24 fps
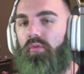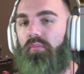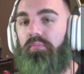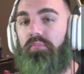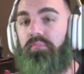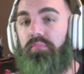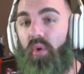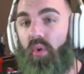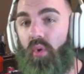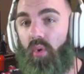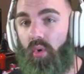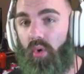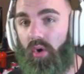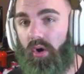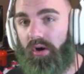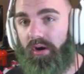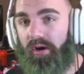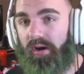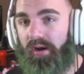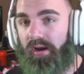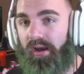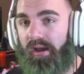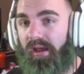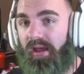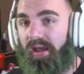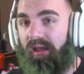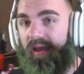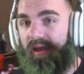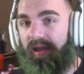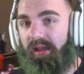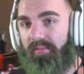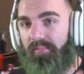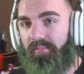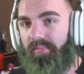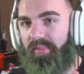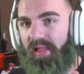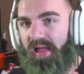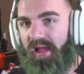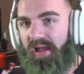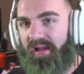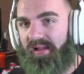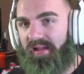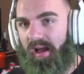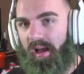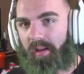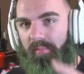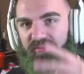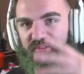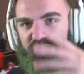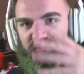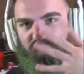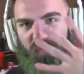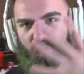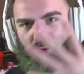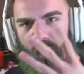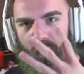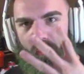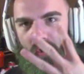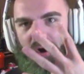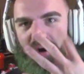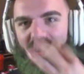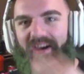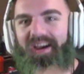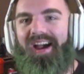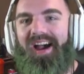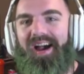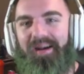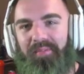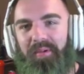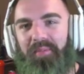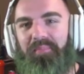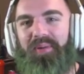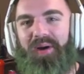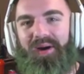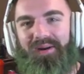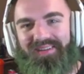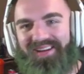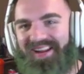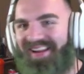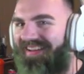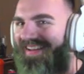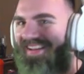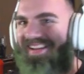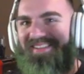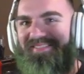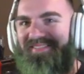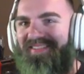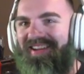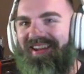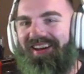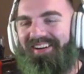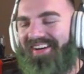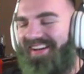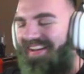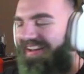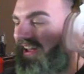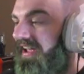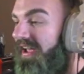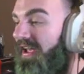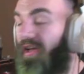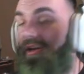Bore in Black Ops four. I'm a poet, I didn't even know it.